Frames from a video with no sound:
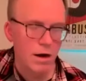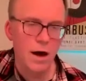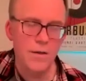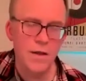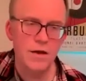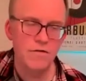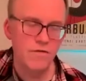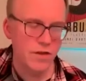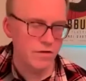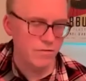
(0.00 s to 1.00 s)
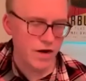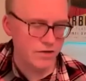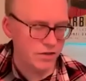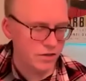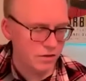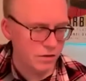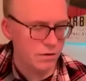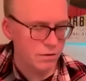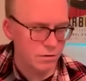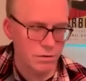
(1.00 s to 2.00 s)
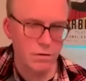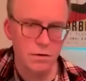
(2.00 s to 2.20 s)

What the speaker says: And then over the verses, have